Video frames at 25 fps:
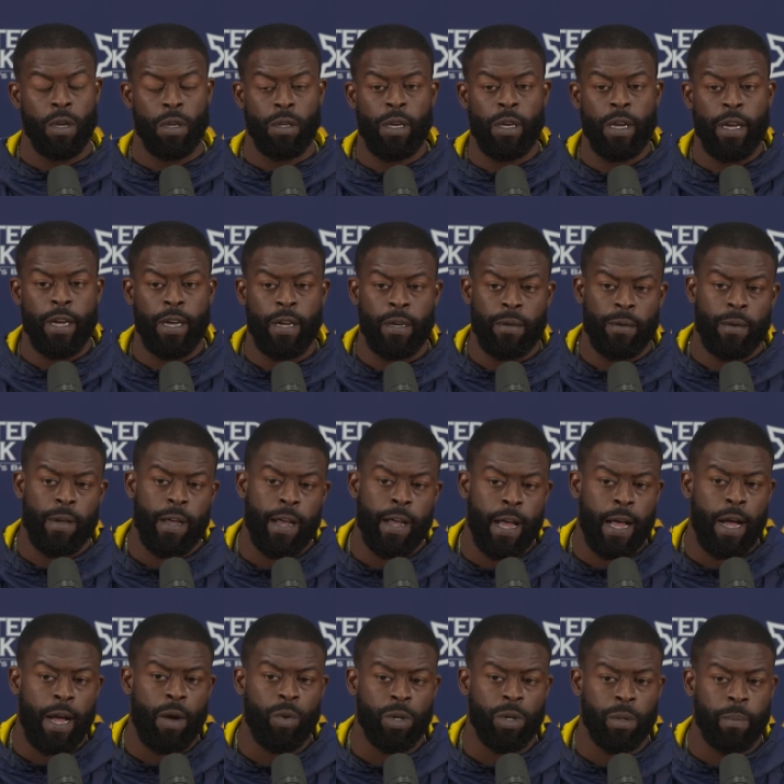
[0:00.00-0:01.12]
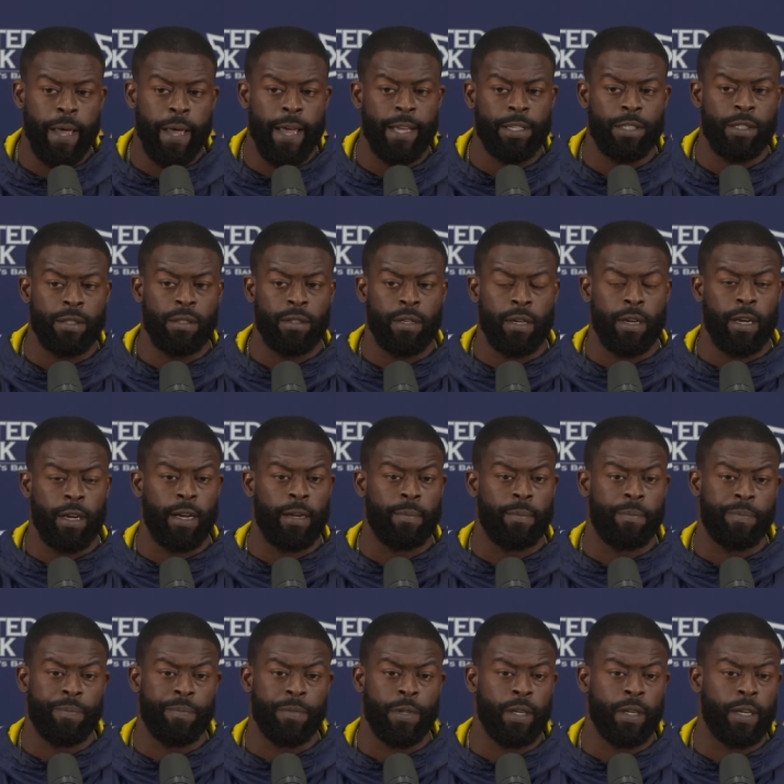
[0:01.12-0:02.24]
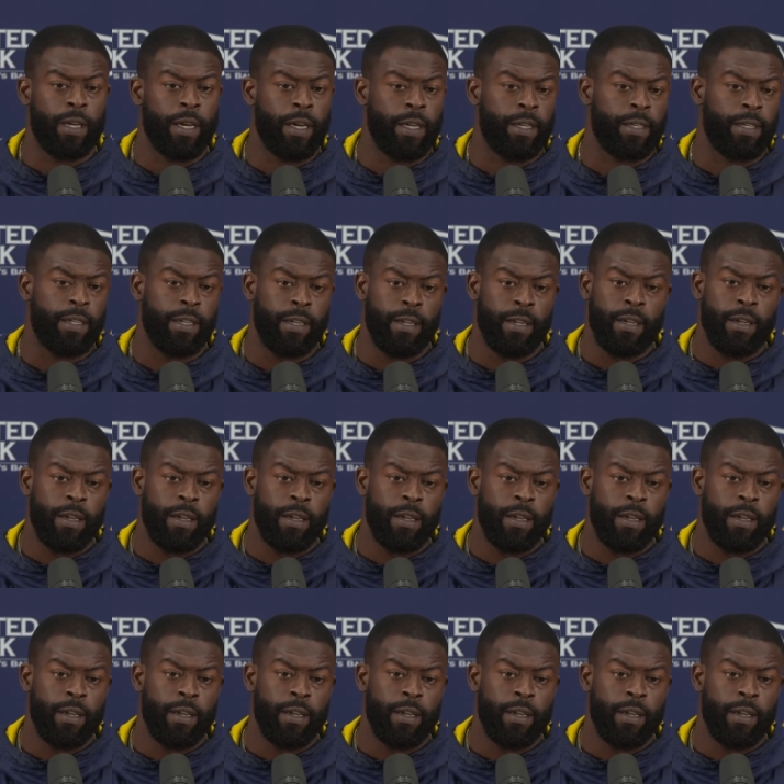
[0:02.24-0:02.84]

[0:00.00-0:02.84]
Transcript: Yeah, I would imagine. Again,